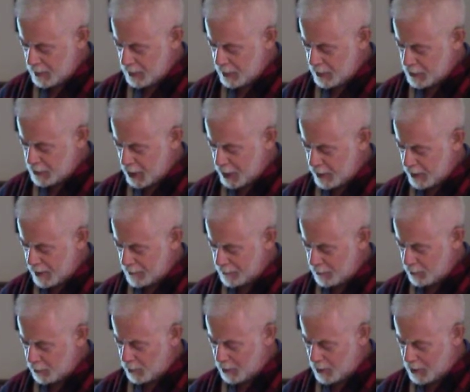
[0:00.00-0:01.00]
he said
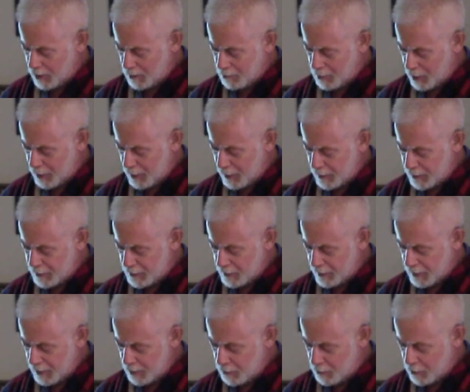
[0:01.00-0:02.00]
after a long pause
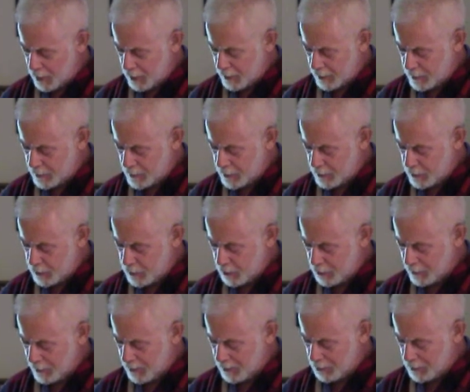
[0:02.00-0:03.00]
that he wanted the
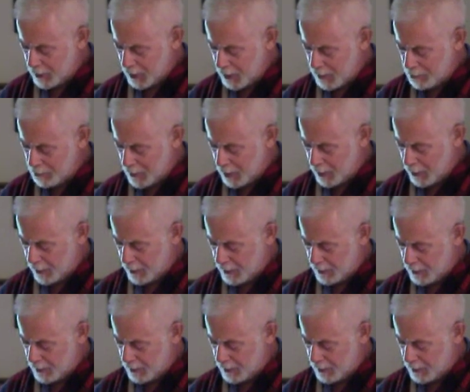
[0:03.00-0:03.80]
2 of them to get married,